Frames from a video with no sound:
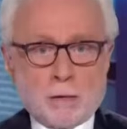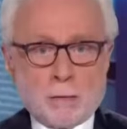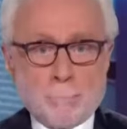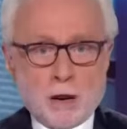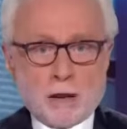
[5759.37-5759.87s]

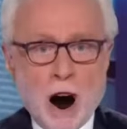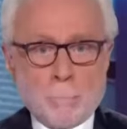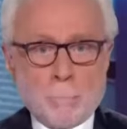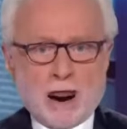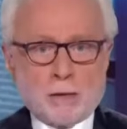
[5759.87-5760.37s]
for not
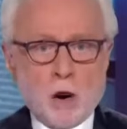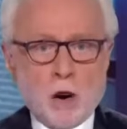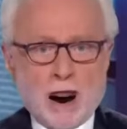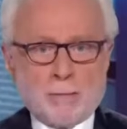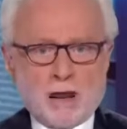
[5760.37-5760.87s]
being on
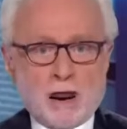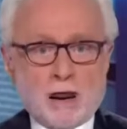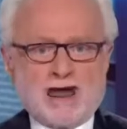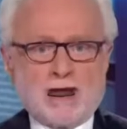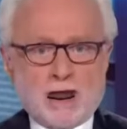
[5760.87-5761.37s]
Epstein's
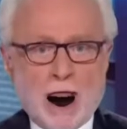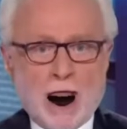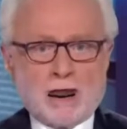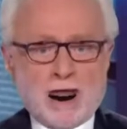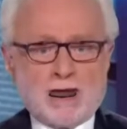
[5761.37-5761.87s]
client
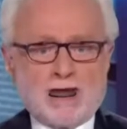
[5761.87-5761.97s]
list.